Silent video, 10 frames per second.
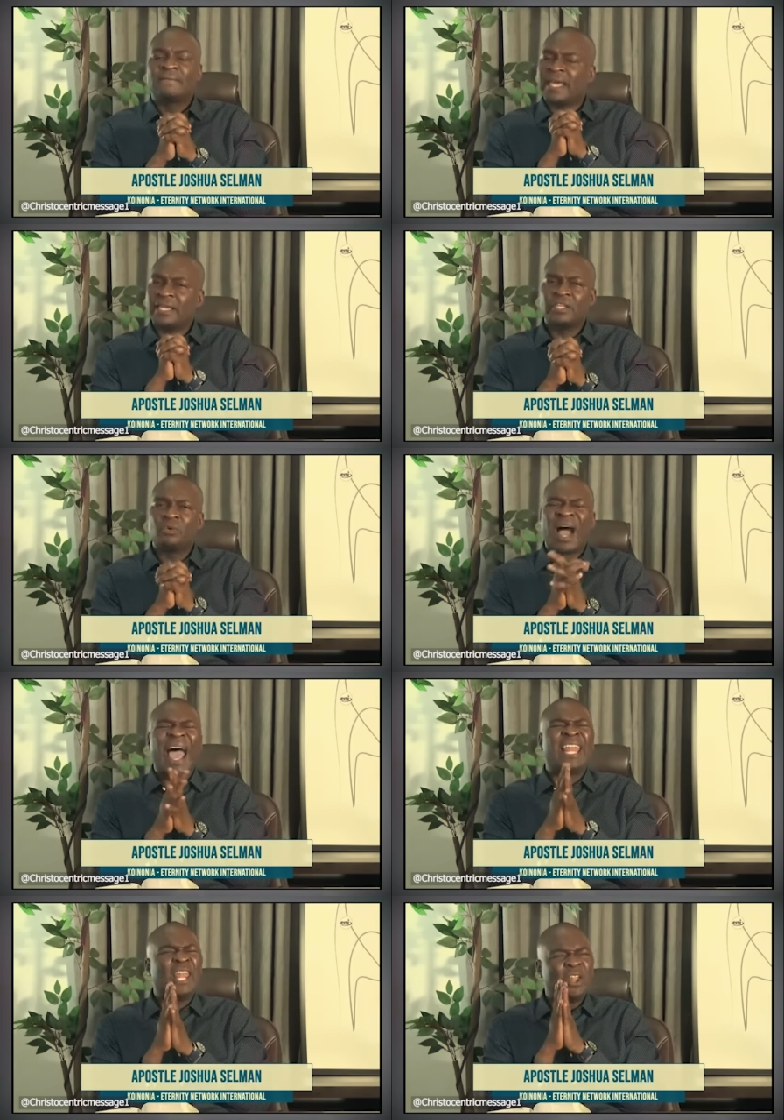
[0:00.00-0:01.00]
Thank you.
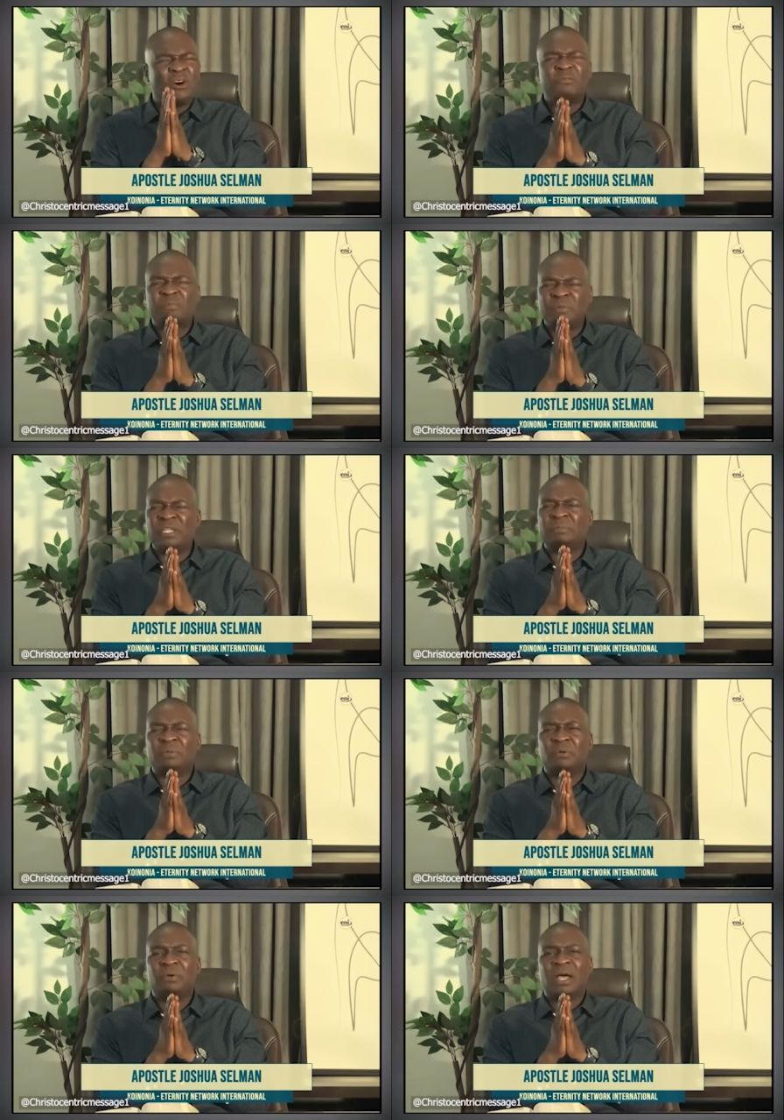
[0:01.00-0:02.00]
I love
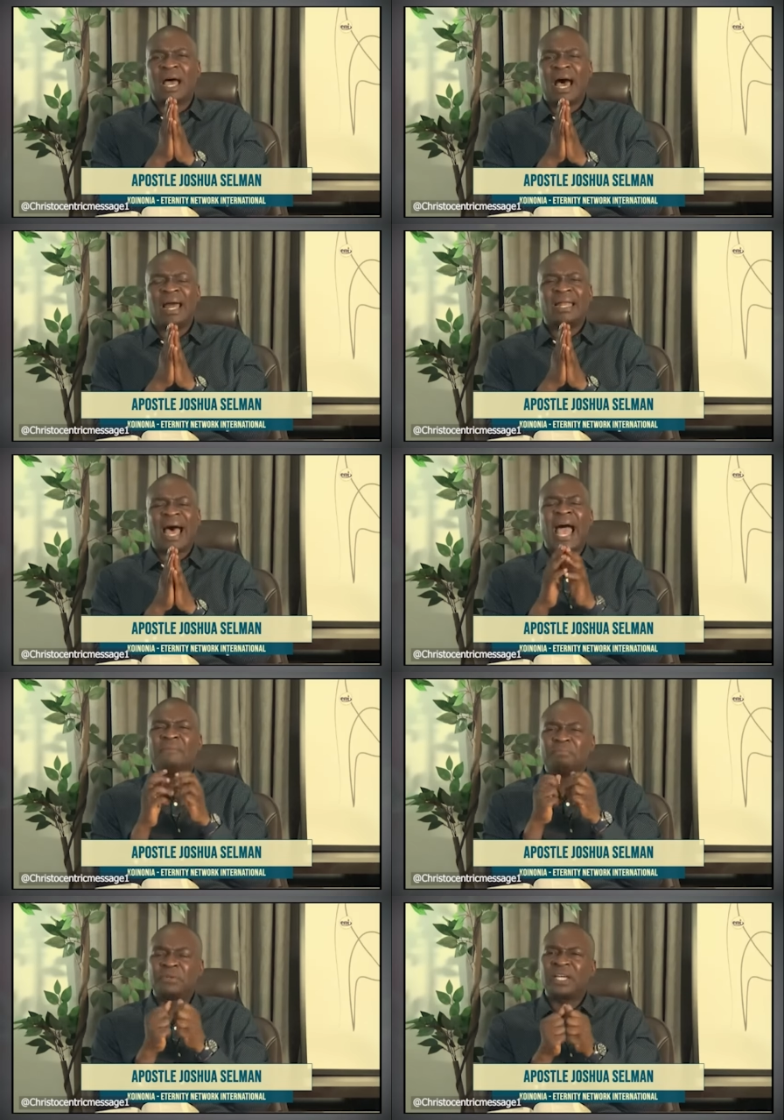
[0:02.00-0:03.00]
people. And
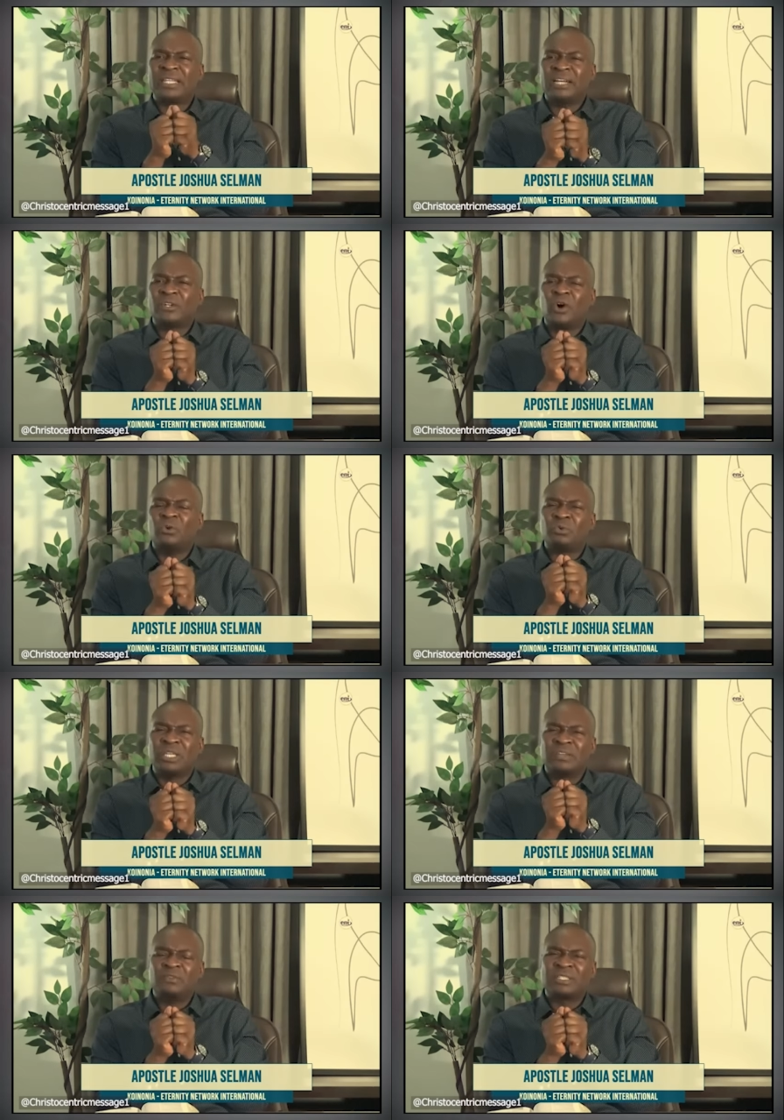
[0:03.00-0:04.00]
I pray that God will
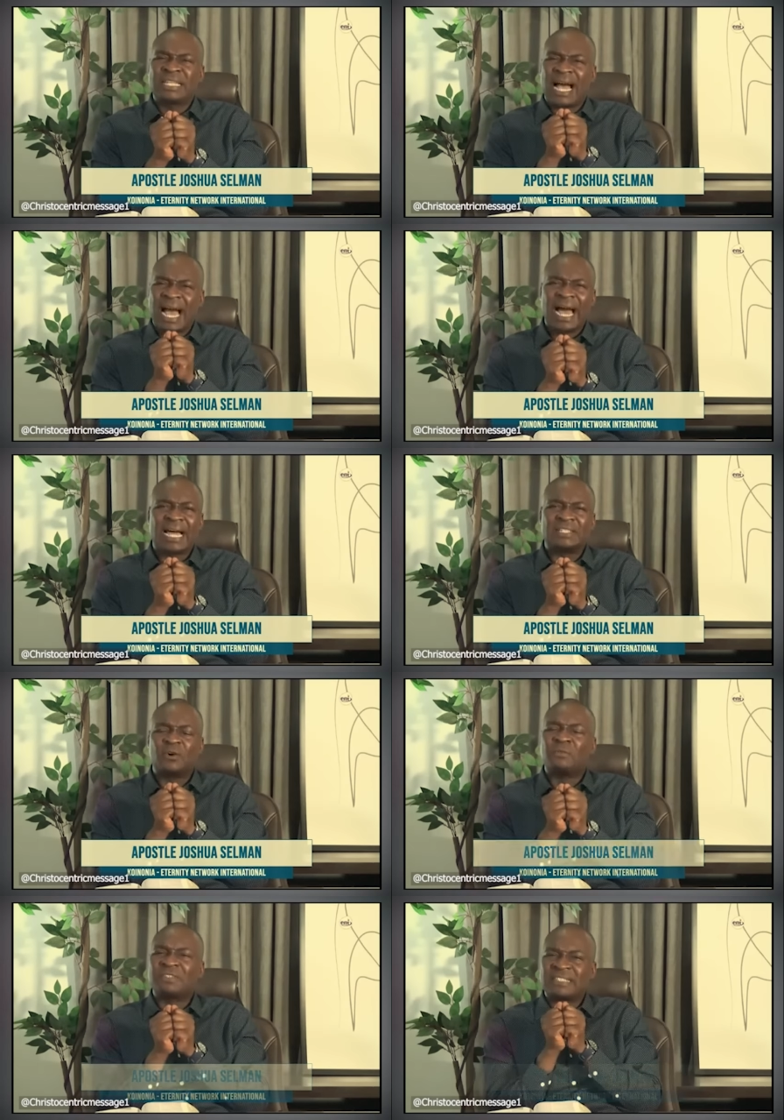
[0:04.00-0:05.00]
give us the heart
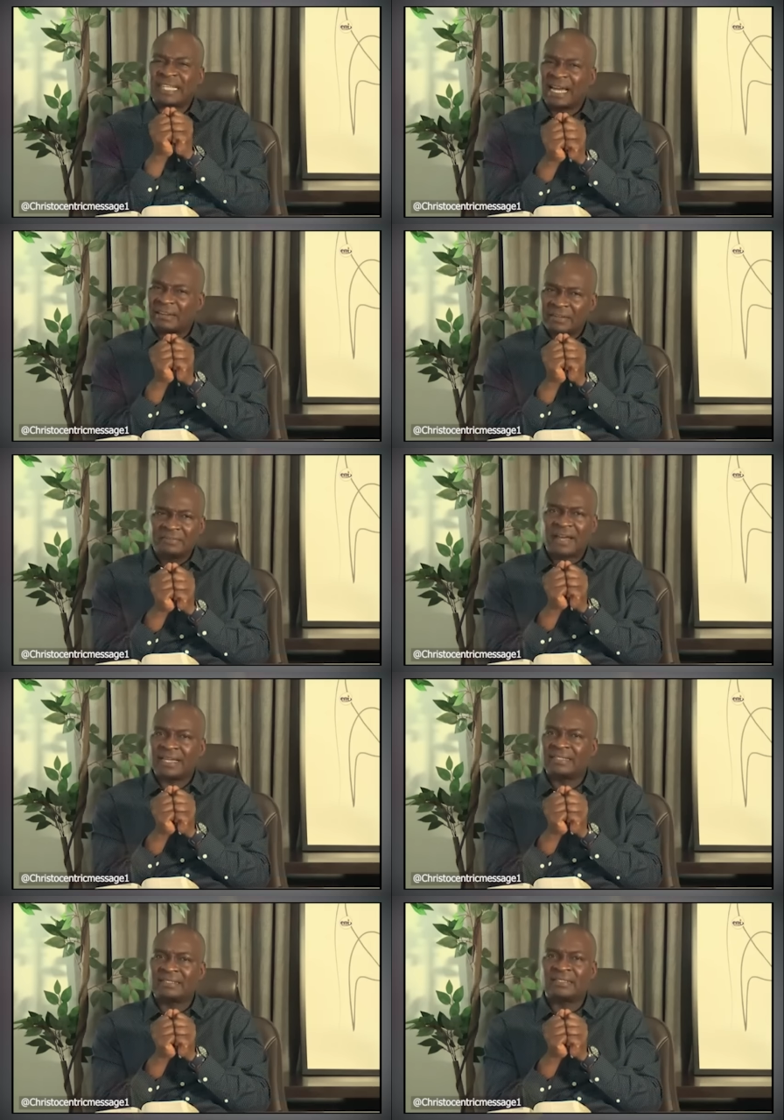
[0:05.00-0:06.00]
of
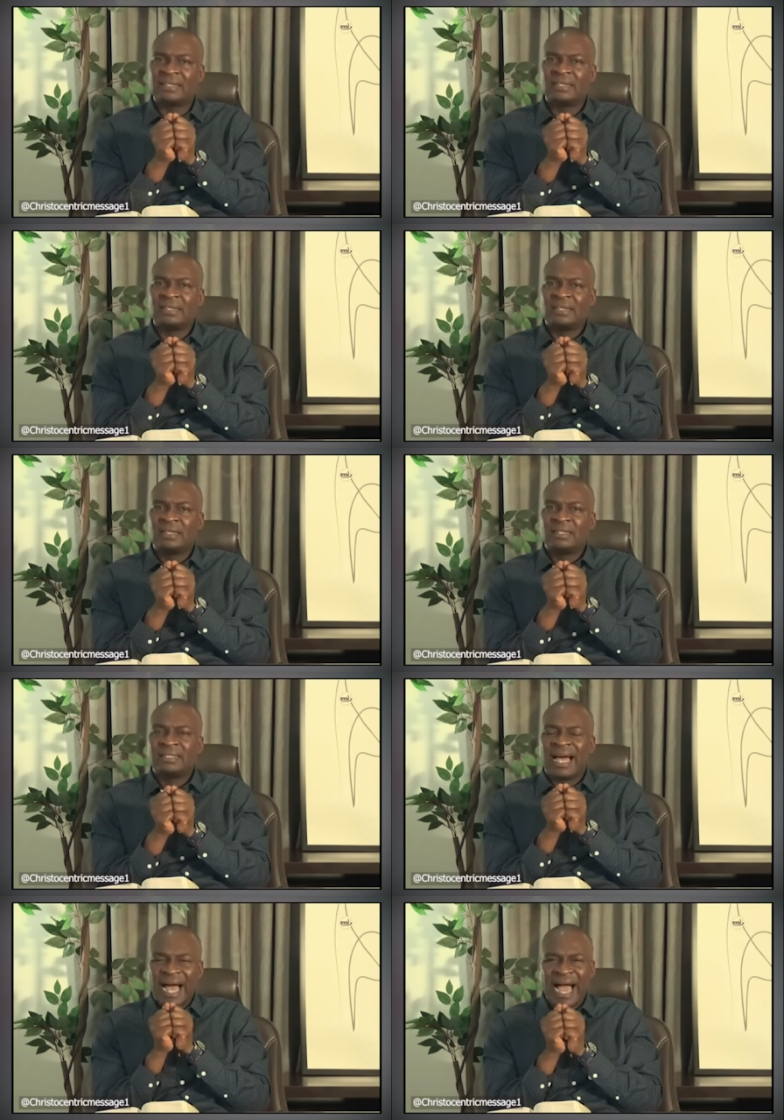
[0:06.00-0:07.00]
sacrifice,
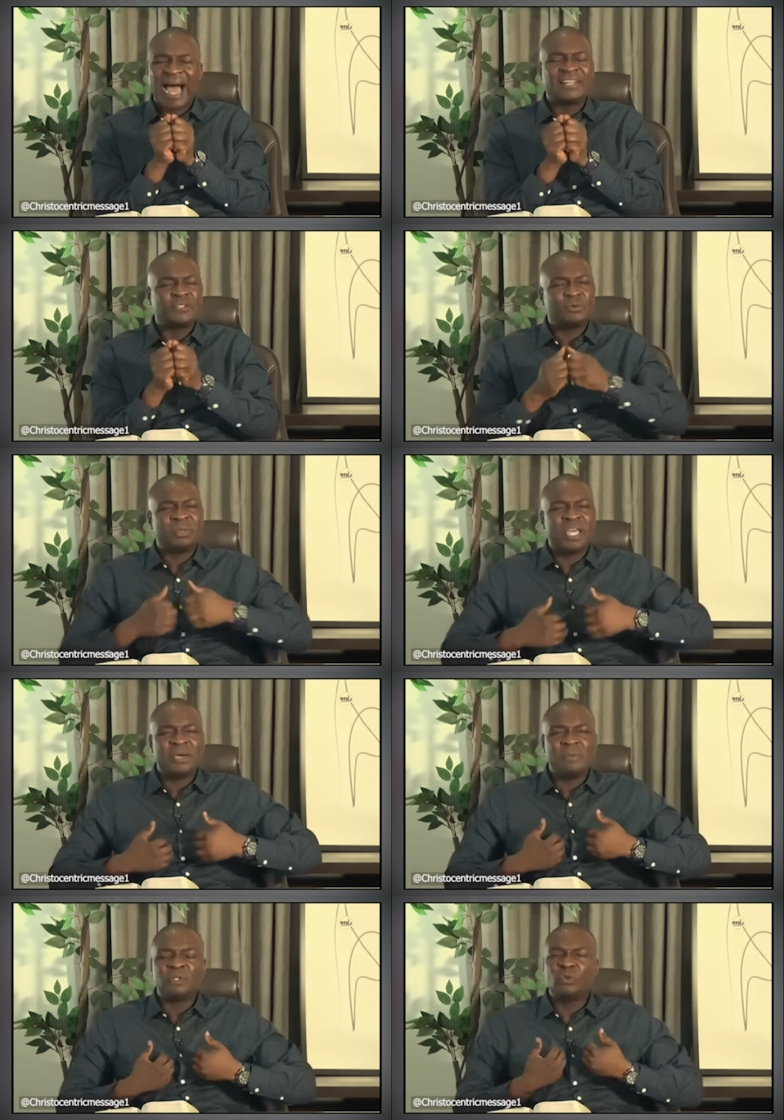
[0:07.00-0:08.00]
the heart to be
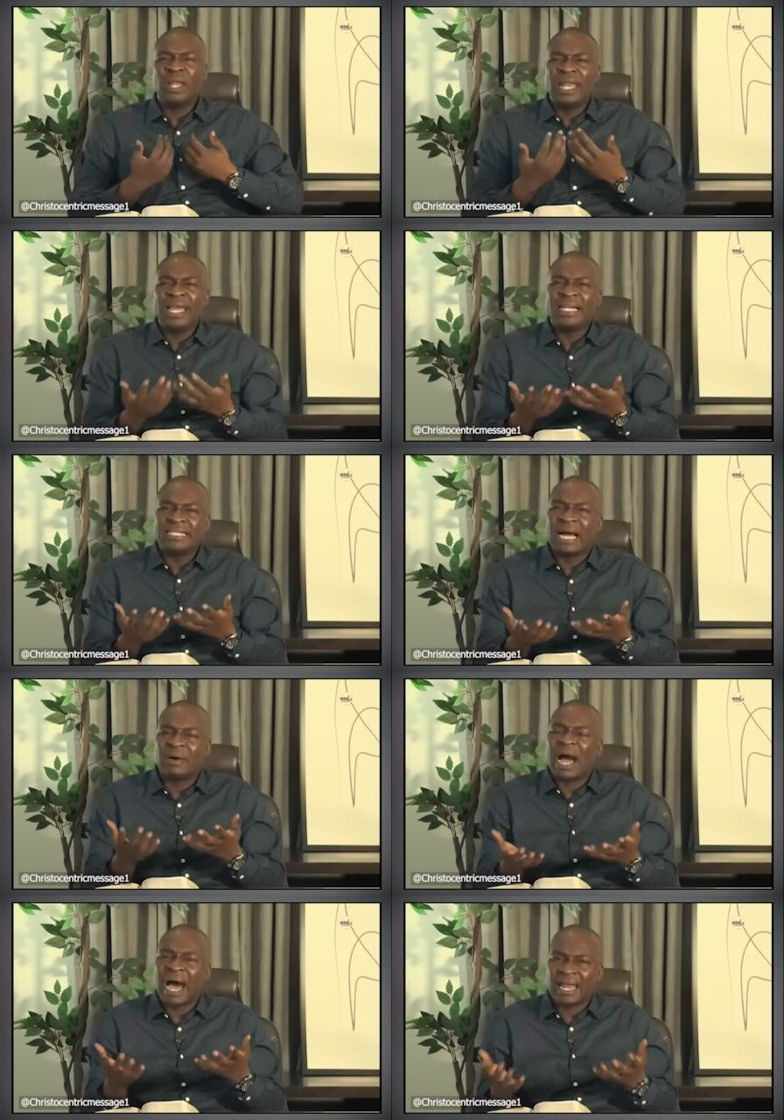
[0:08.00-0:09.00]
able to lay
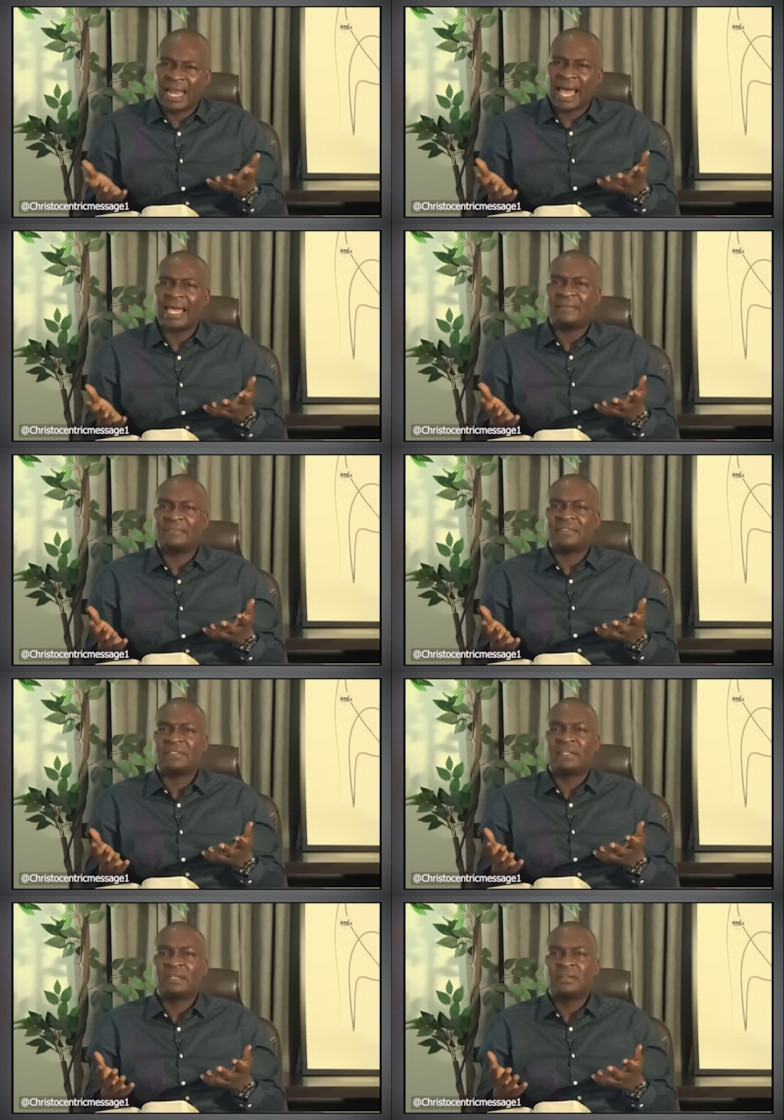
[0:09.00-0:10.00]
down our lives